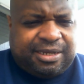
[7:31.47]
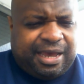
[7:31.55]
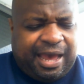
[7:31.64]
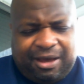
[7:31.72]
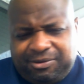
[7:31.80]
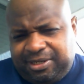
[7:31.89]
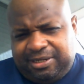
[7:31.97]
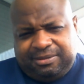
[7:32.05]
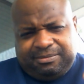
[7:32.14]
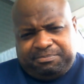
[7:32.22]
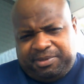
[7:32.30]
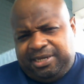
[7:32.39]
How did
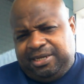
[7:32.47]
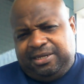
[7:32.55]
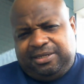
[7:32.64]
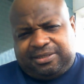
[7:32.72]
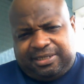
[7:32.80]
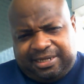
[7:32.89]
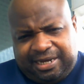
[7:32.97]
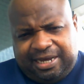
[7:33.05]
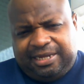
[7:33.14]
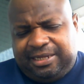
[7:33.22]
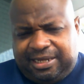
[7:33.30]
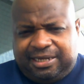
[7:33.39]
bees and
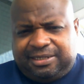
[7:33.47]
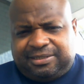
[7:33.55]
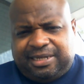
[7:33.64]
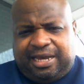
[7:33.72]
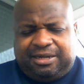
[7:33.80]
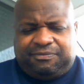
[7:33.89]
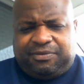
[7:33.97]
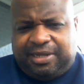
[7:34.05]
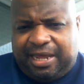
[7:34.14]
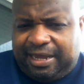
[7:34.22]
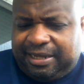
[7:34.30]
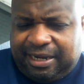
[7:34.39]
honey get inside of a
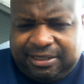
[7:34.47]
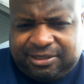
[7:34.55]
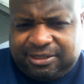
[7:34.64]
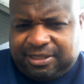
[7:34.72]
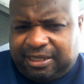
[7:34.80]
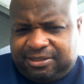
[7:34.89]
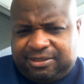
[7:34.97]
lion? I just